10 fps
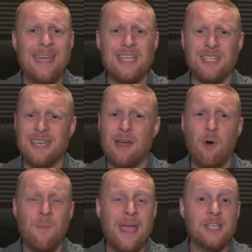against your
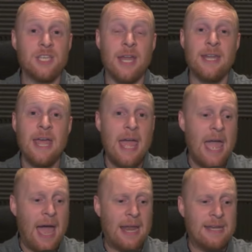guildmates, and
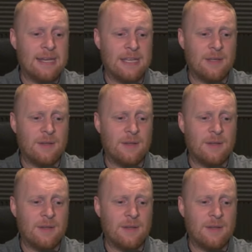and